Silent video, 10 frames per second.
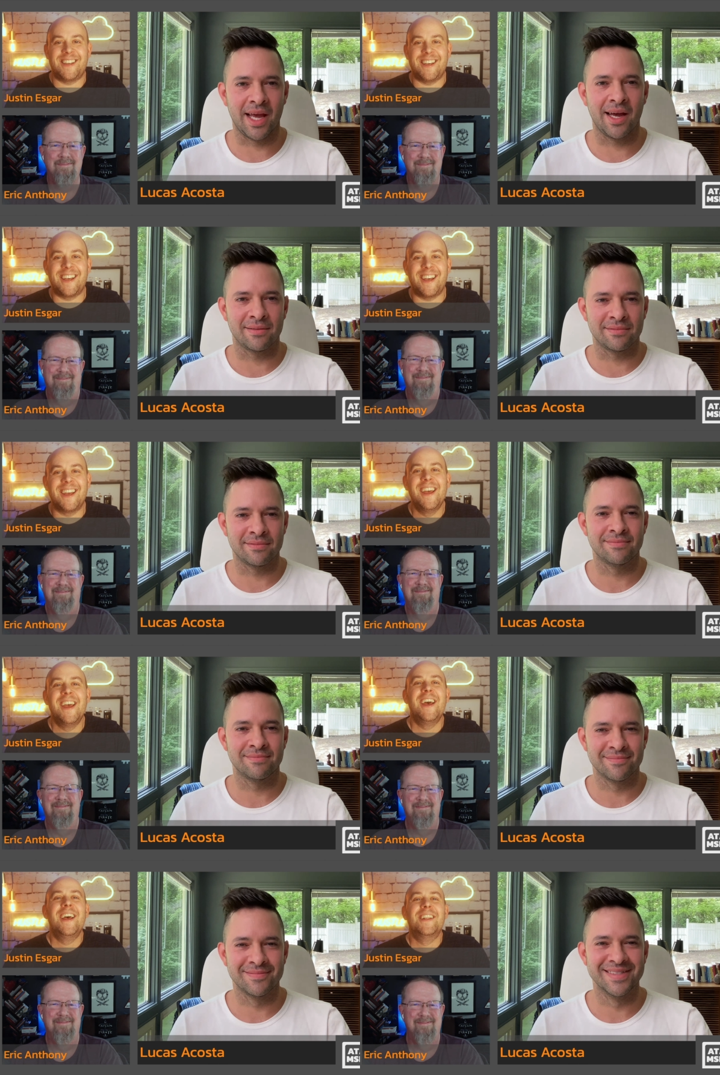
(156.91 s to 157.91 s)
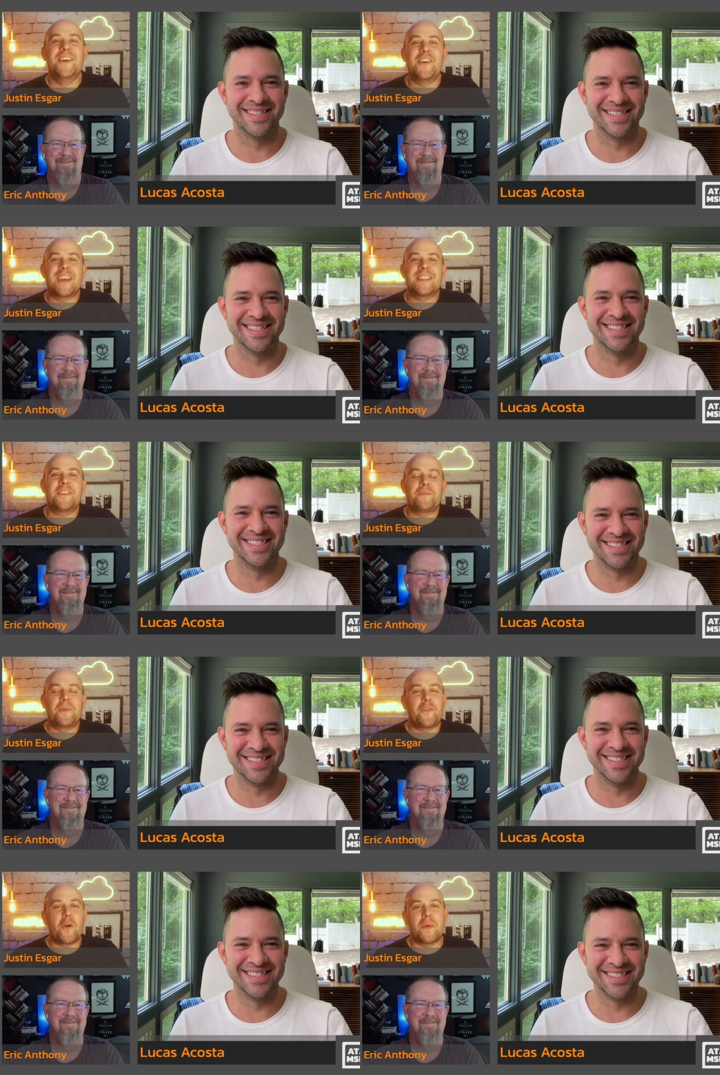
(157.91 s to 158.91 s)
Speaker 1: yeah. Lucas,
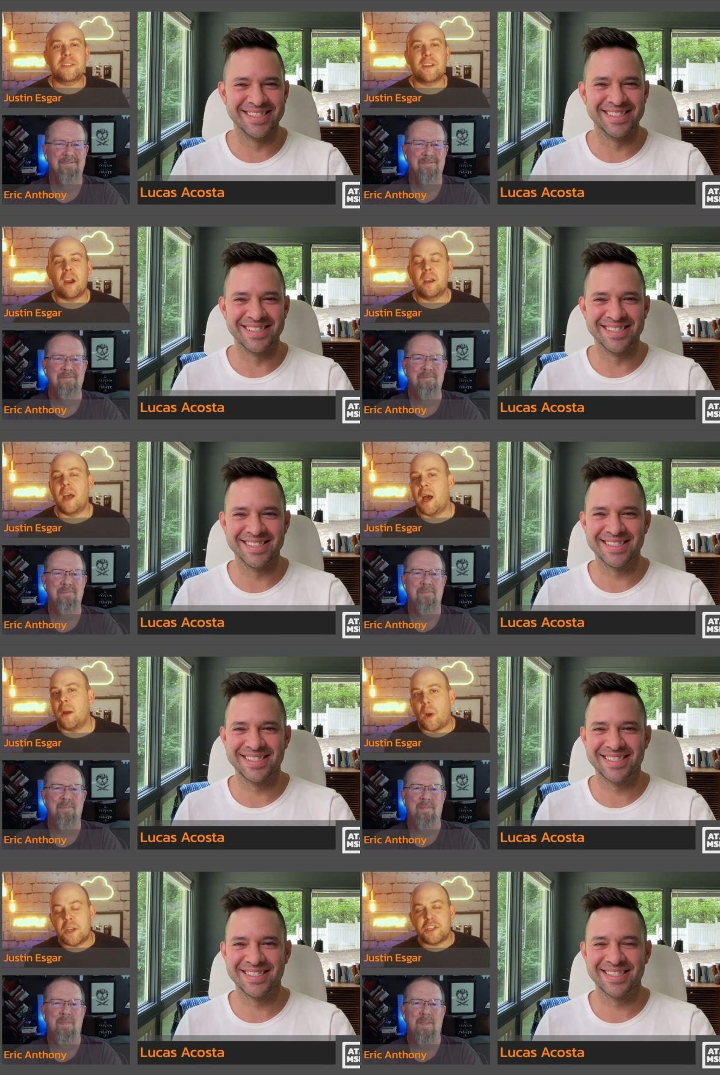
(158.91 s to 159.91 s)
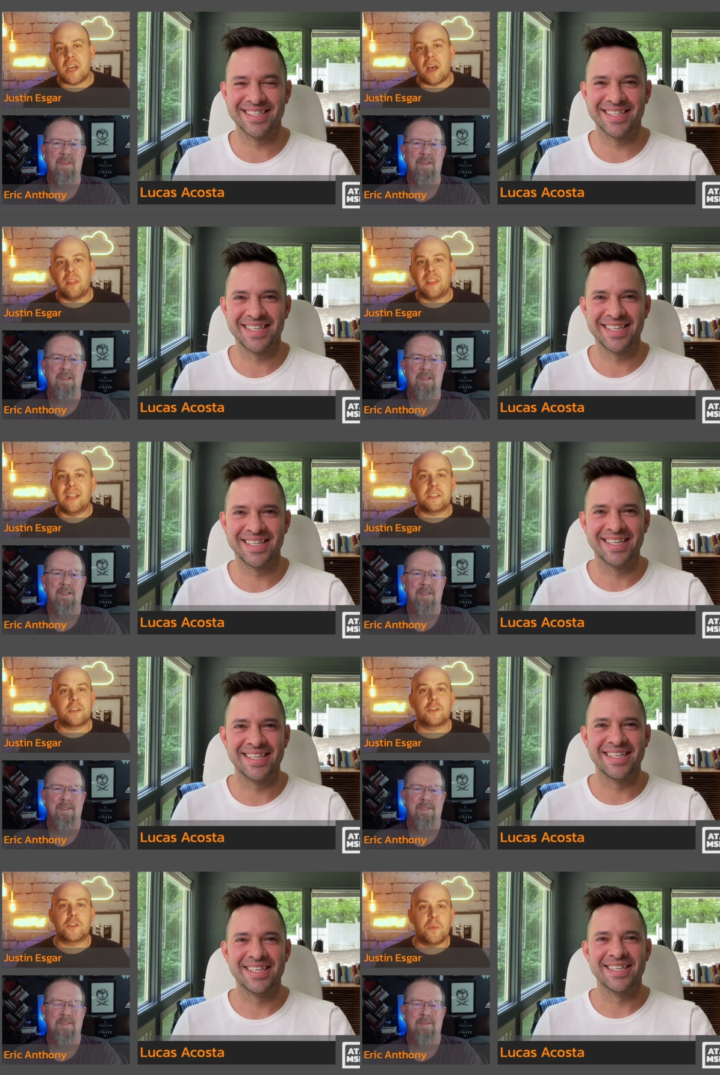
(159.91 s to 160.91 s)
before we start, uh, why don't you tell the
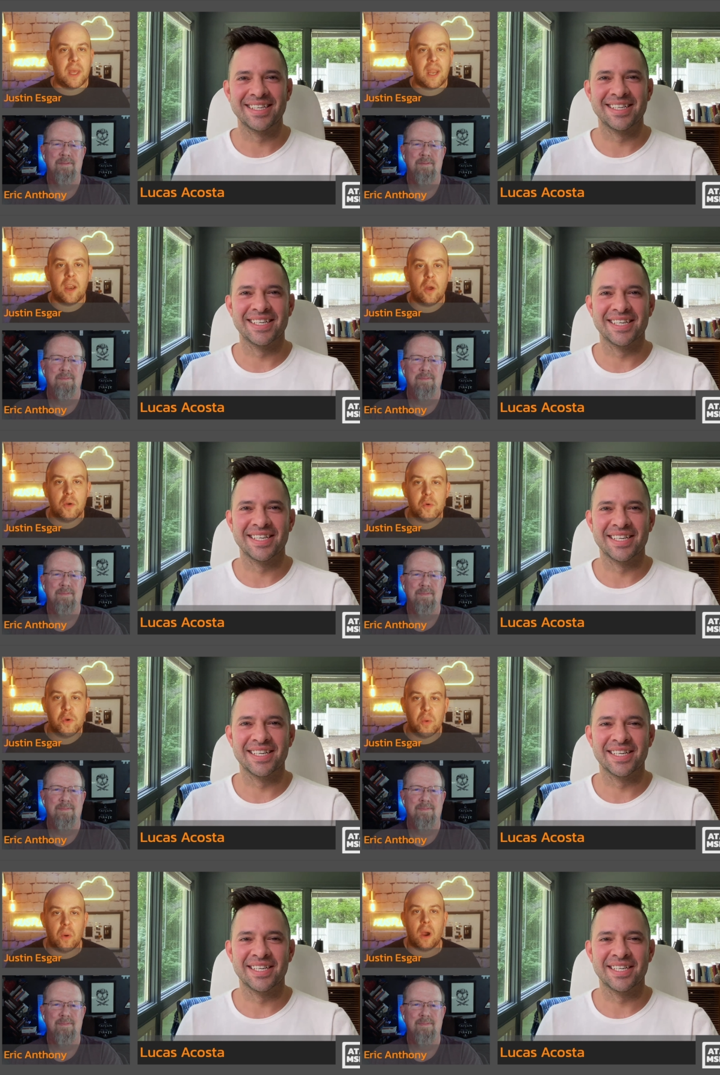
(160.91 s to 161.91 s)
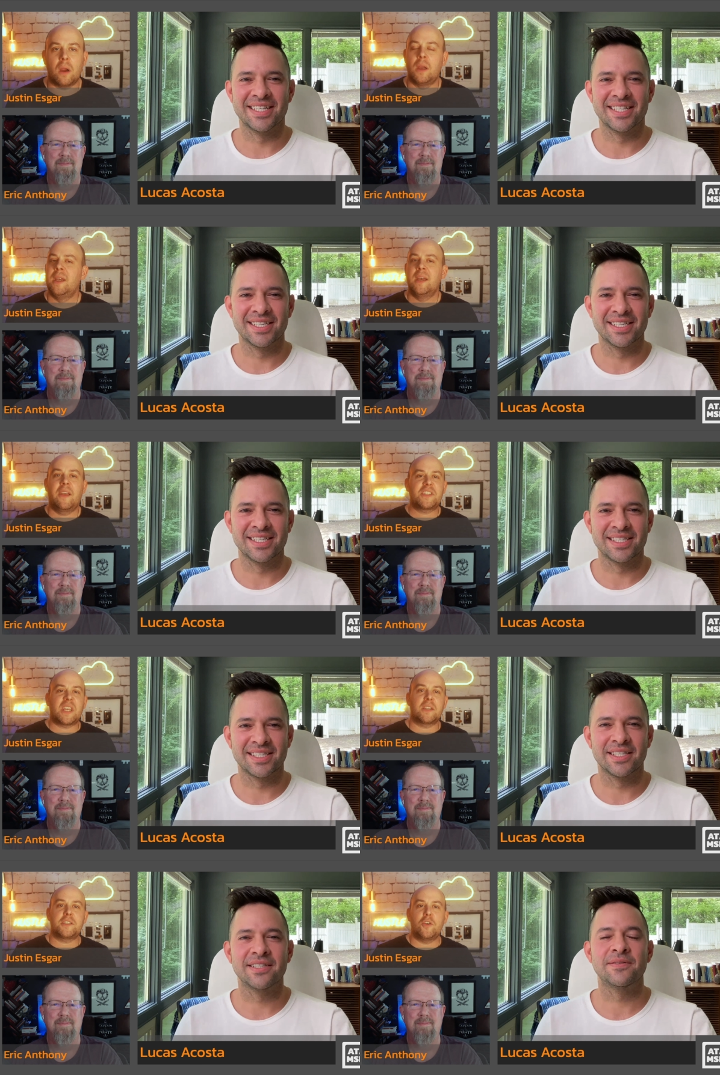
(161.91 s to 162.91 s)
listeners who may not know who you are, give us like
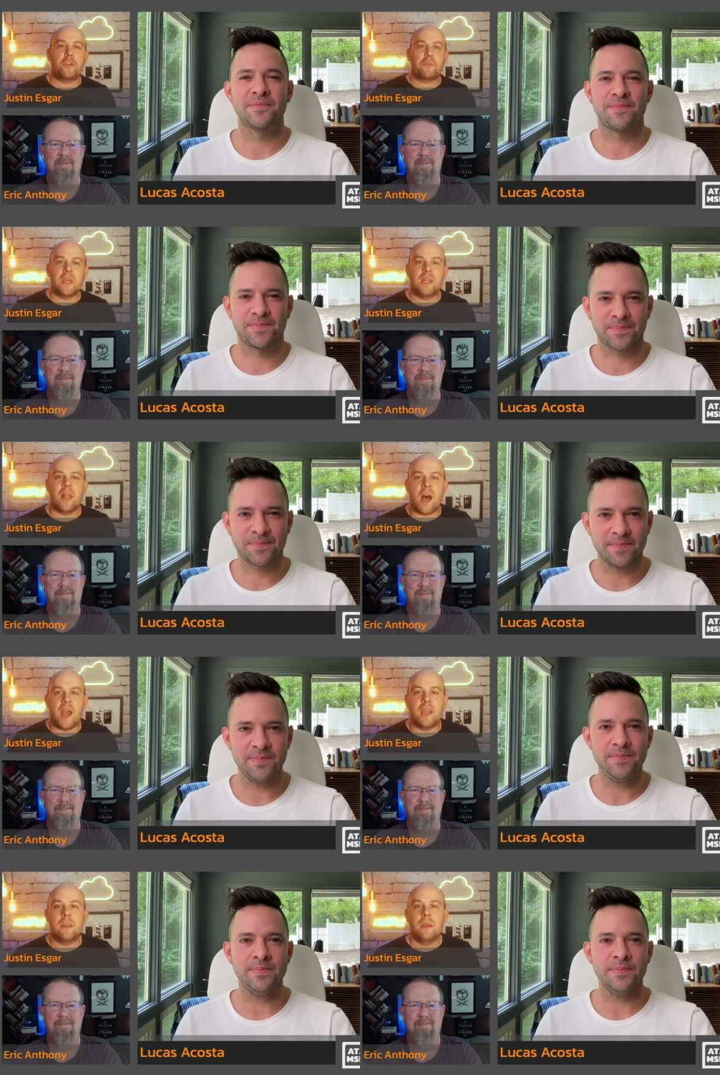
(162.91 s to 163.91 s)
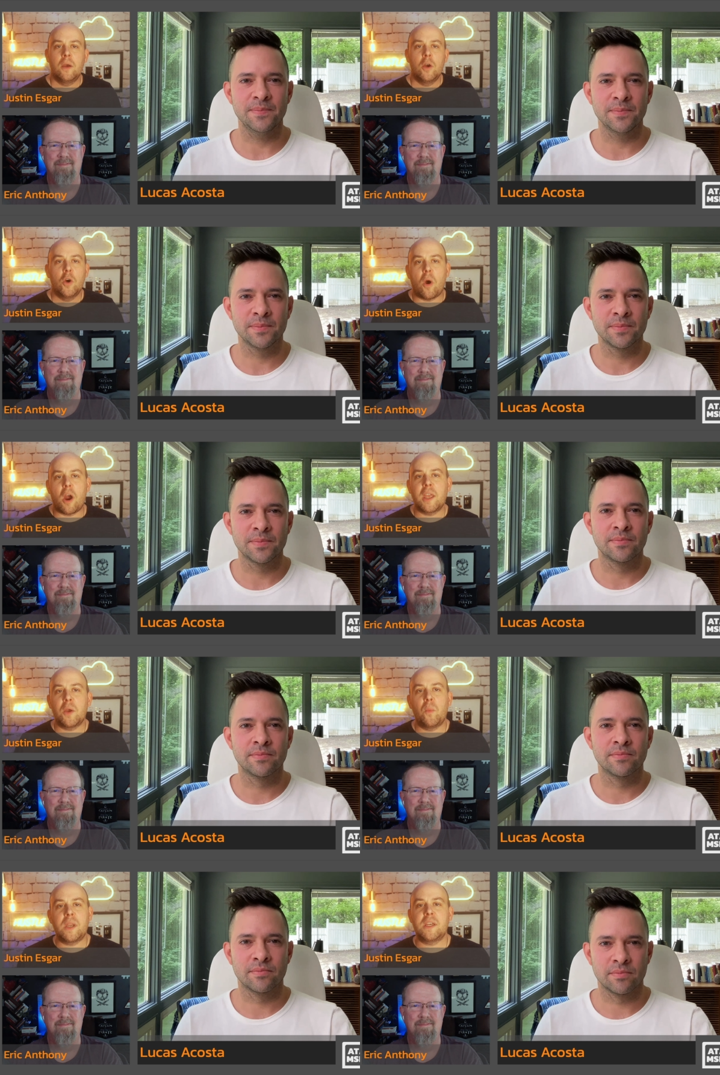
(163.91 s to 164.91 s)
a two, three line. Who are you?
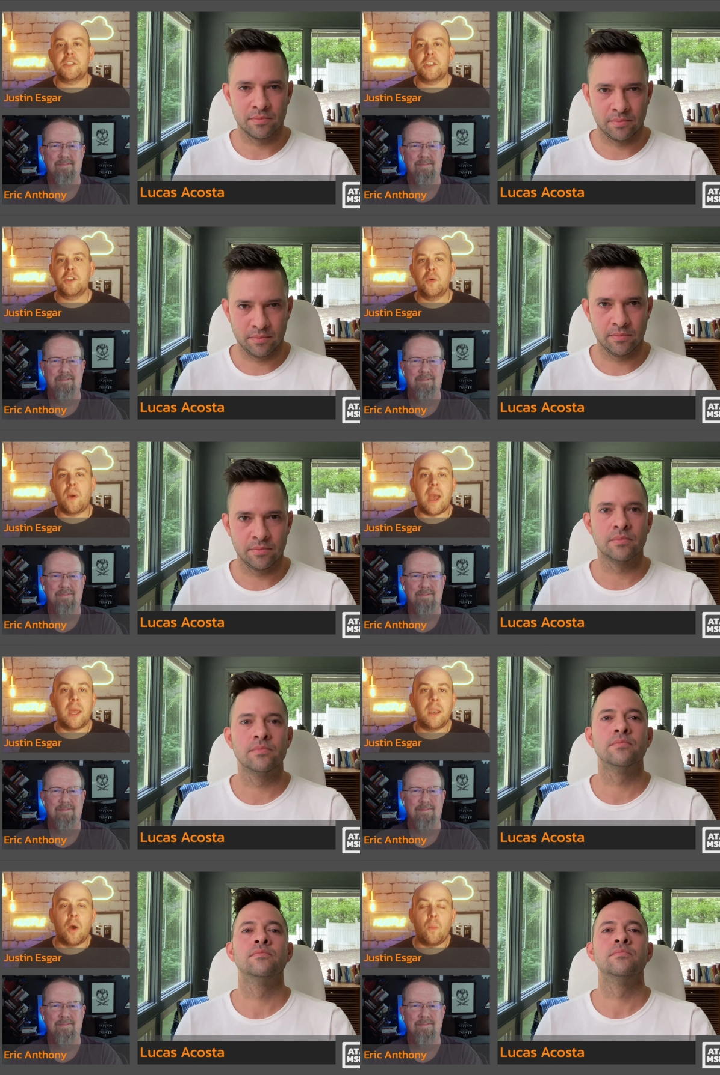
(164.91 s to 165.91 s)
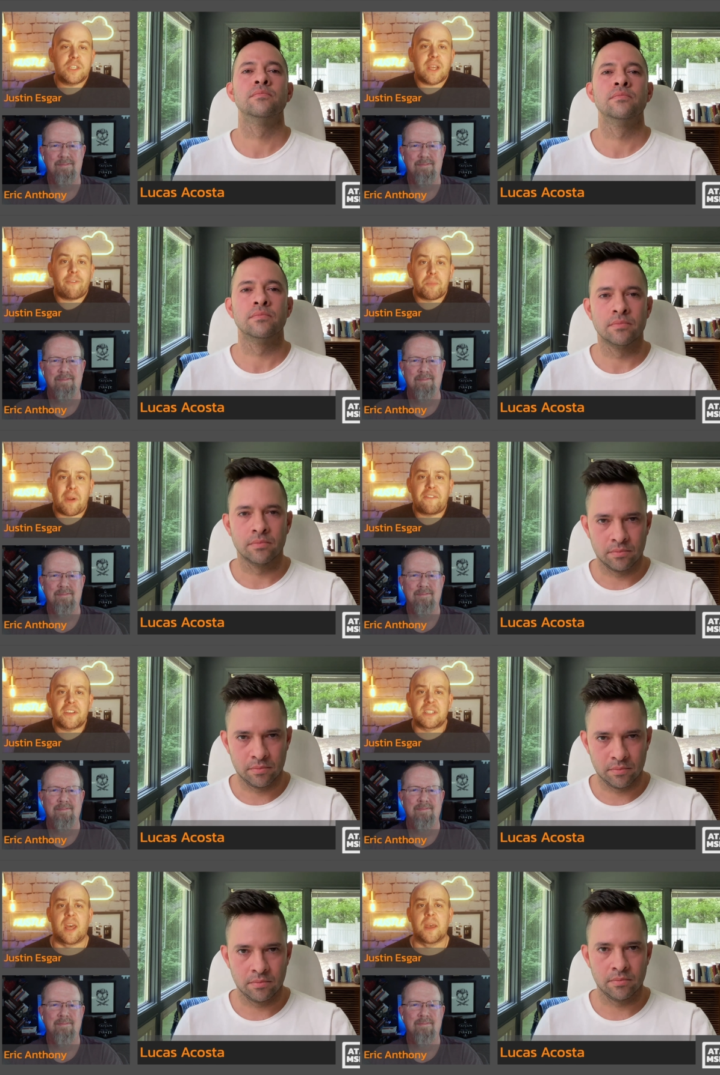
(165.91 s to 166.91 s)
What do you do? And uh, what do you have for
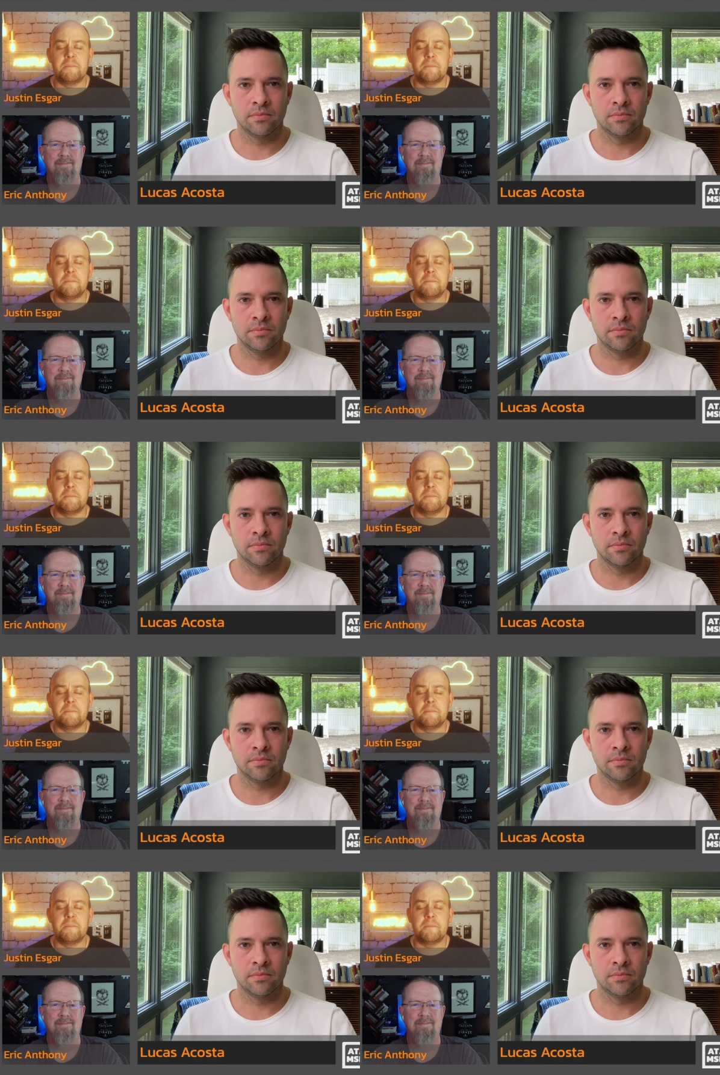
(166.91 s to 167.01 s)
breakfast today?